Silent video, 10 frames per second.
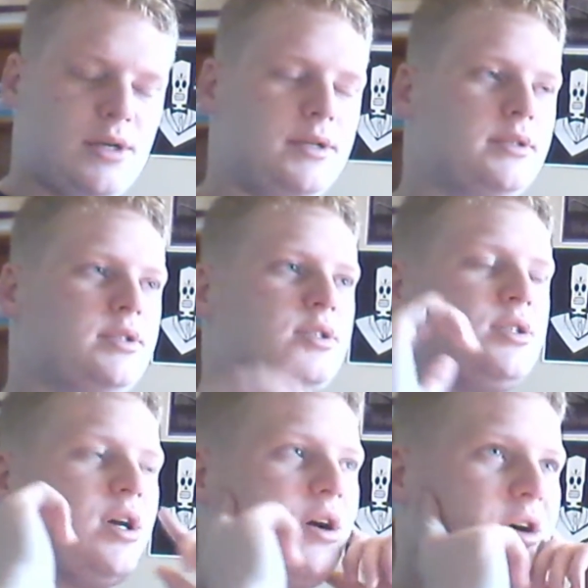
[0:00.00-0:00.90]

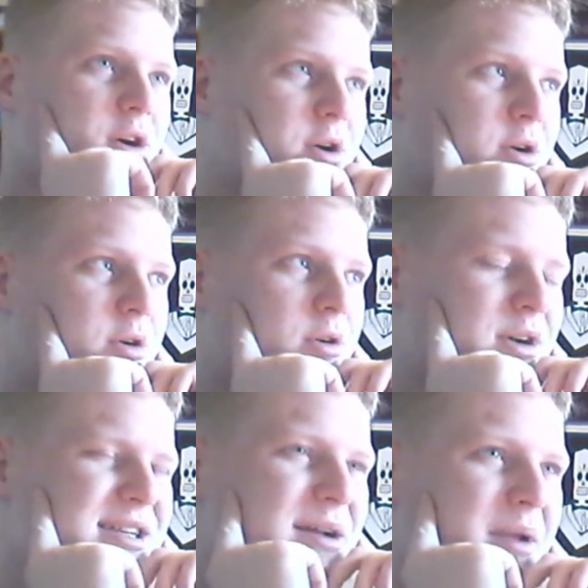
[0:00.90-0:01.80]
So,
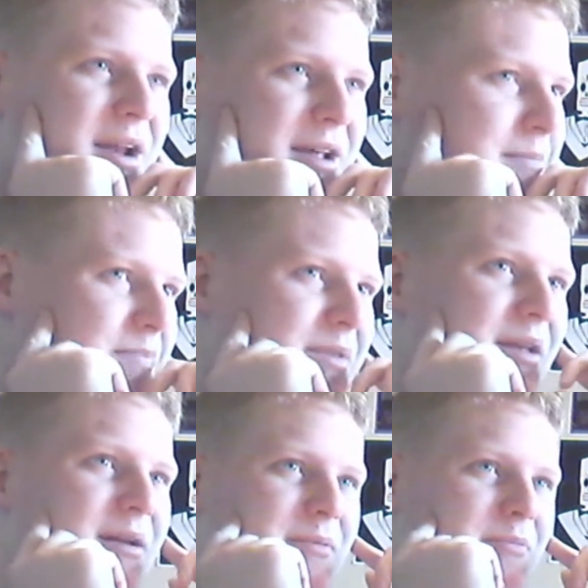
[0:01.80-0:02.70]
because I'm not
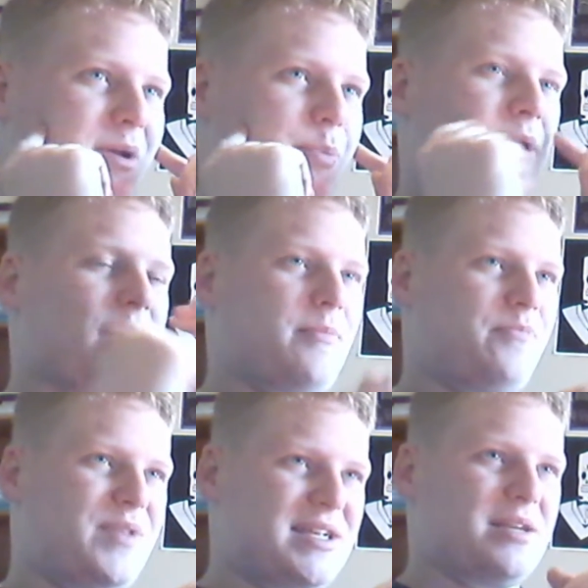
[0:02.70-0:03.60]
I played a
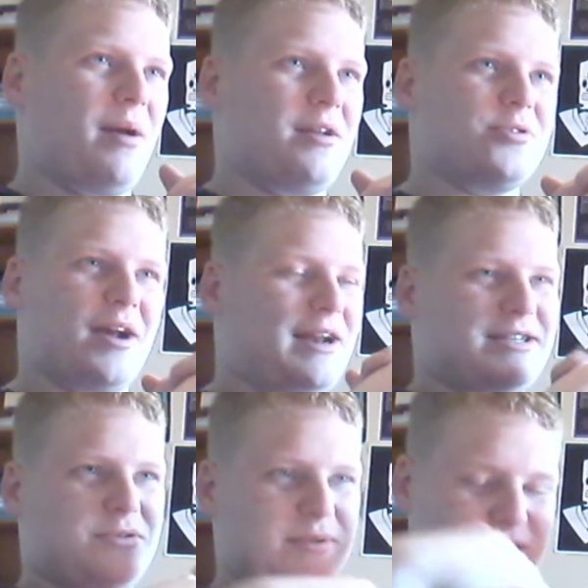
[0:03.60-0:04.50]
decent amount of Dragon
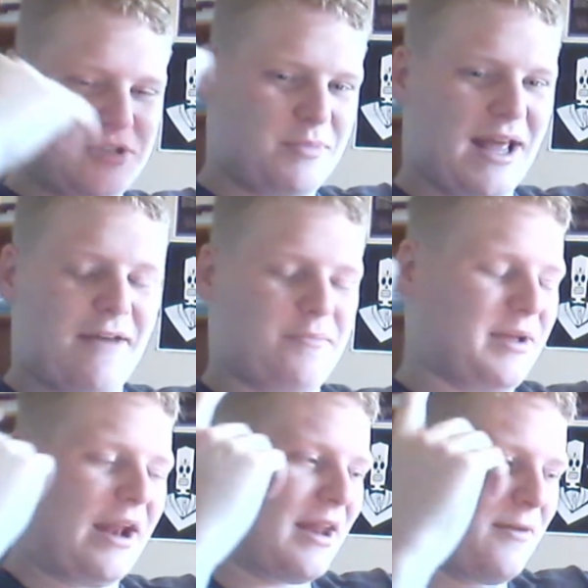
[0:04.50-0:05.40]
Age Inquisition, but I haven't
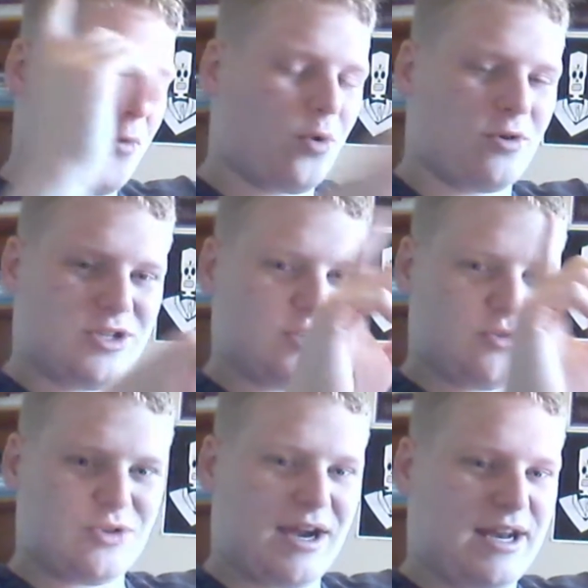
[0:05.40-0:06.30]
played any of Origins or
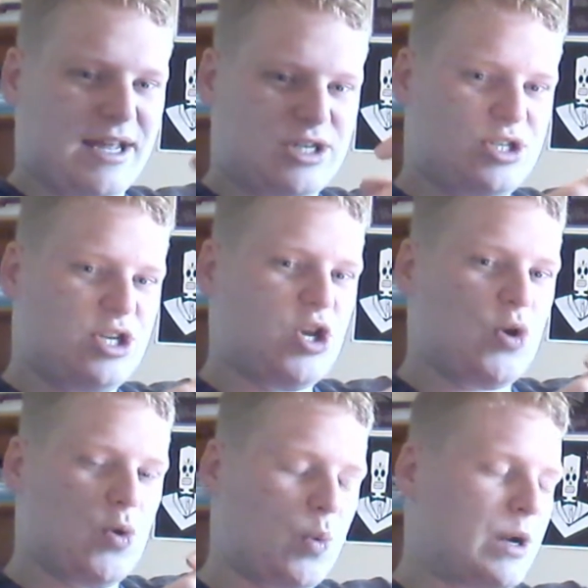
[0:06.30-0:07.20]
Dragon Age
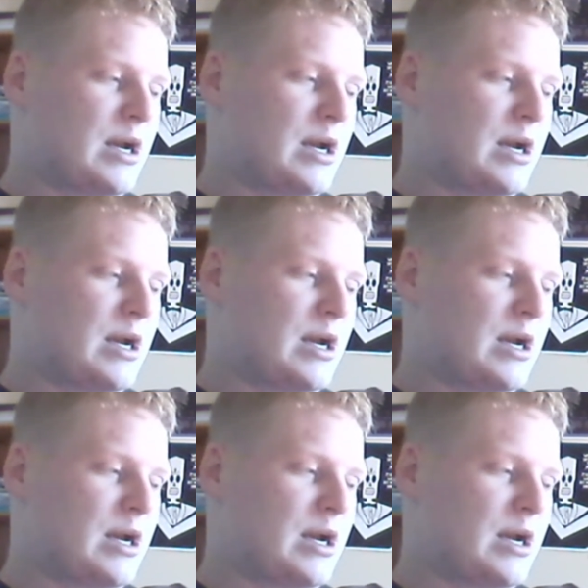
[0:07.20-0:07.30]
2.